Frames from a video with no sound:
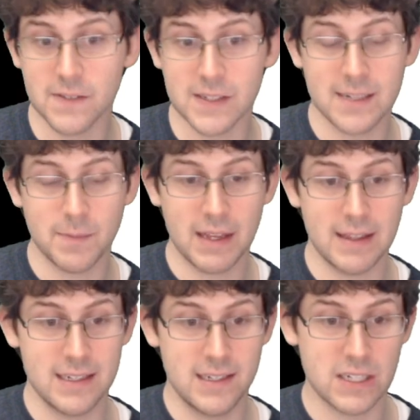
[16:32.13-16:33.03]
It's something
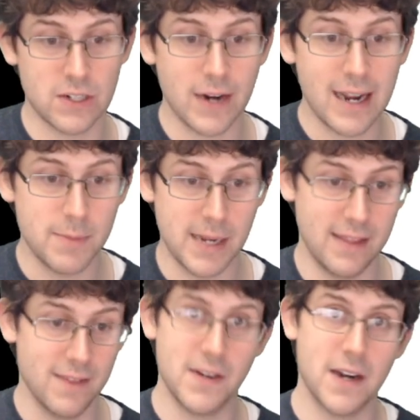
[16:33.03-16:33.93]
that's
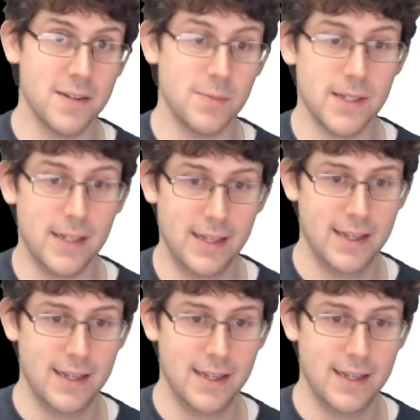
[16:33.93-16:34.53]
describing the variable.